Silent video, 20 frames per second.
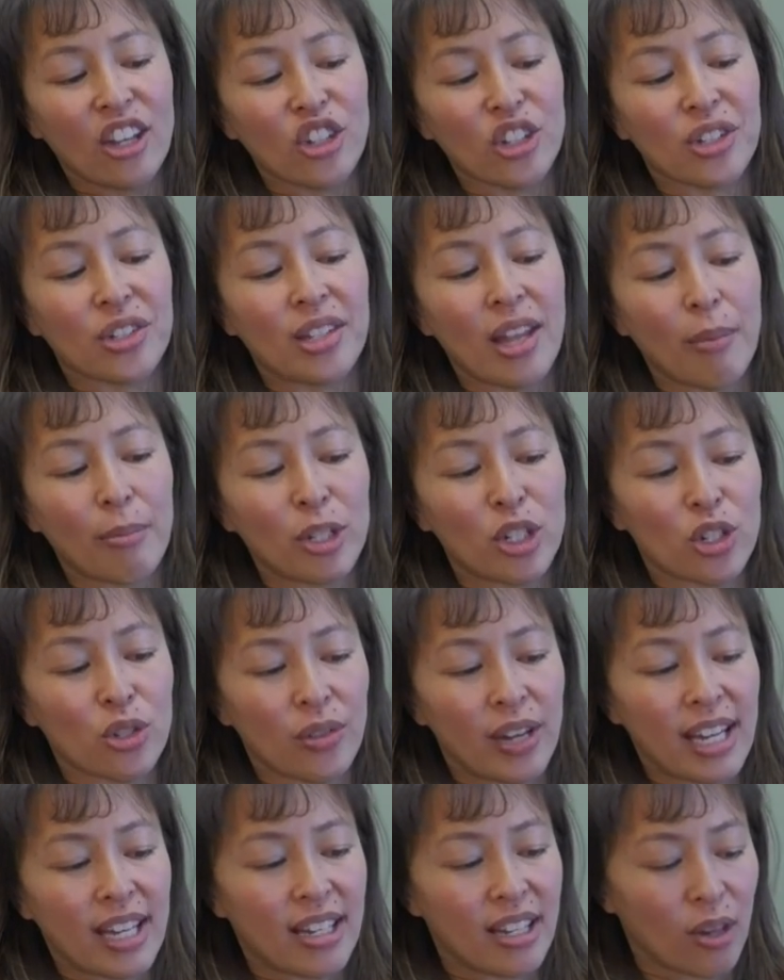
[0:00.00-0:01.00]
and just
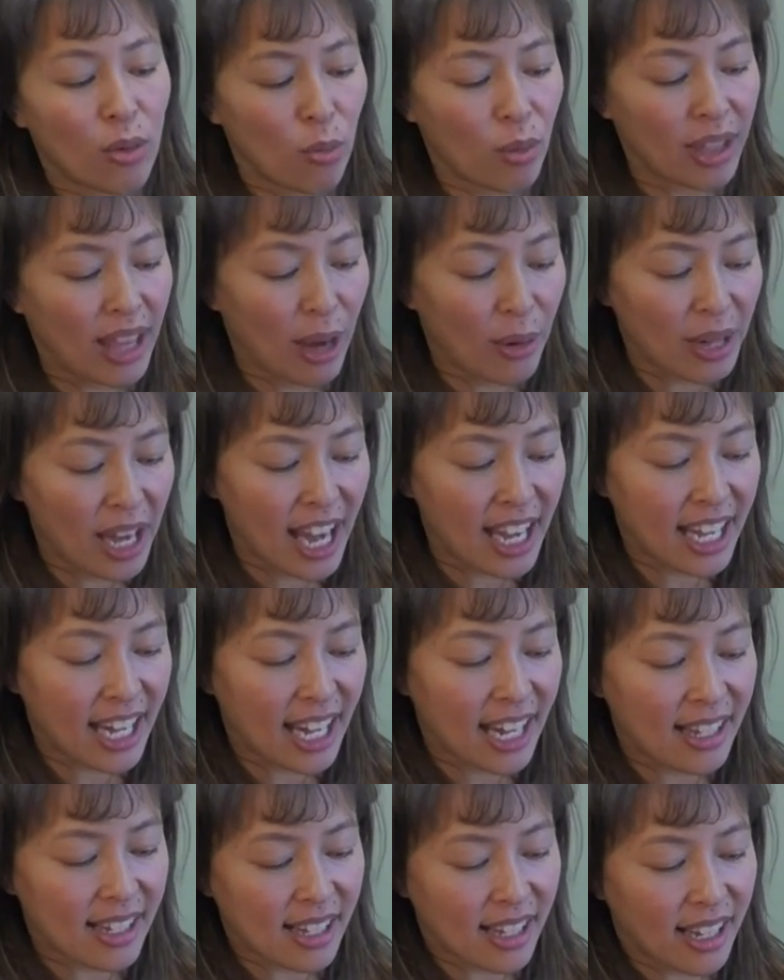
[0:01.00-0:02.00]
demonstrate without any
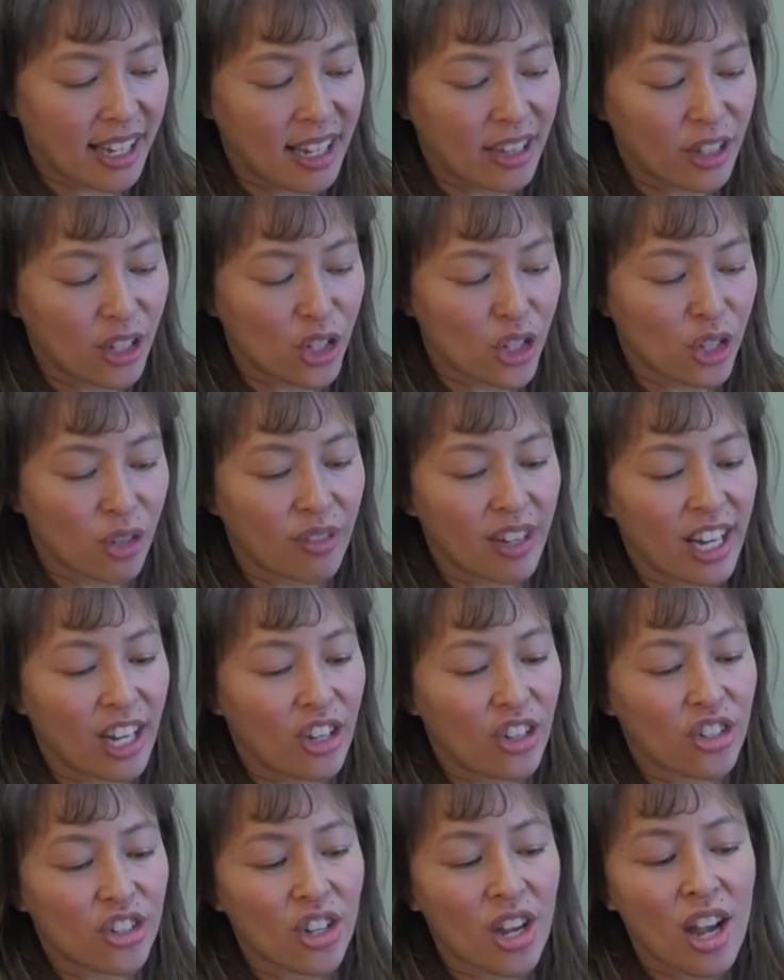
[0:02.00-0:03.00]
insulin in the
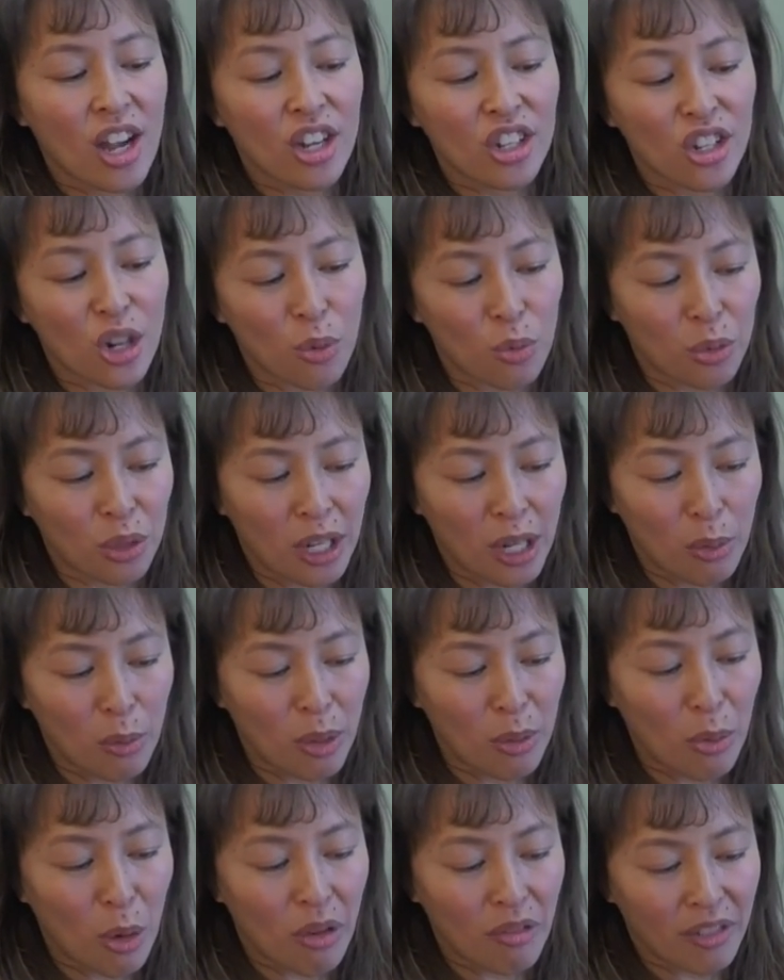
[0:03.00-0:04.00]
syringe. Don't worry,
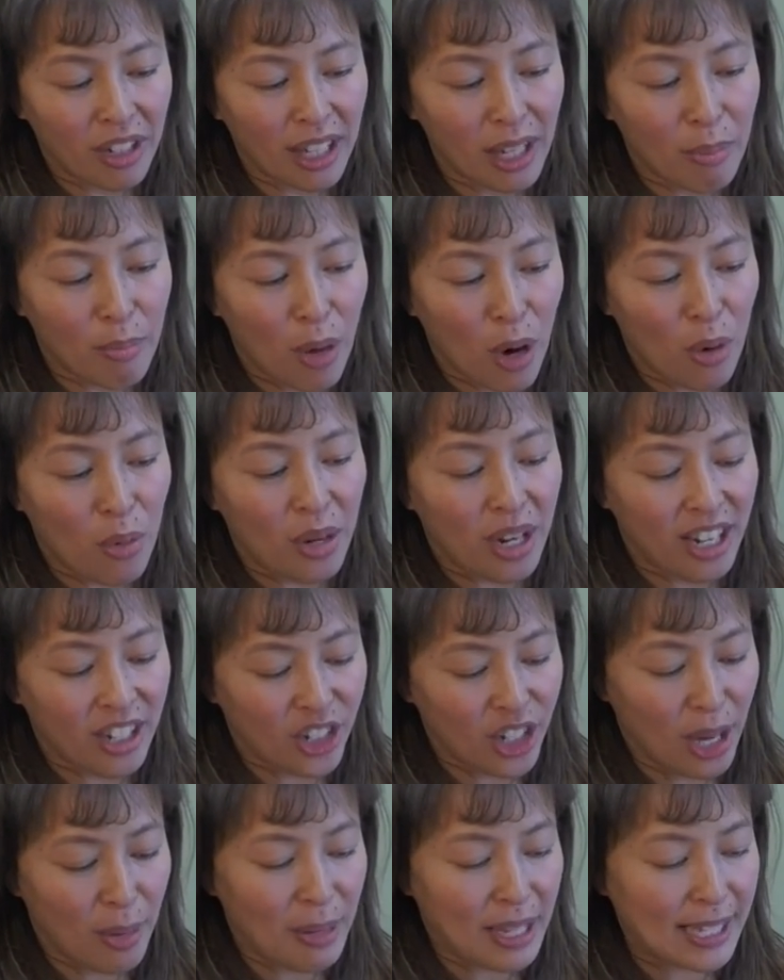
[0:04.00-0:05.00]
we won't really poke
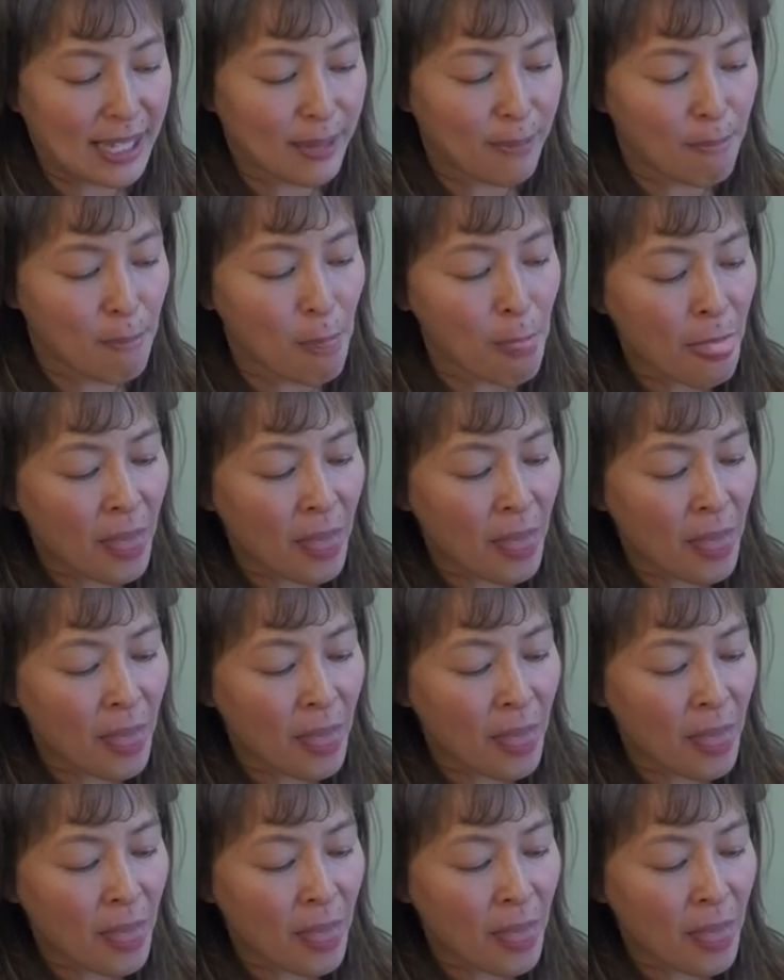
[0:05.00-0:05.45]
Seamus.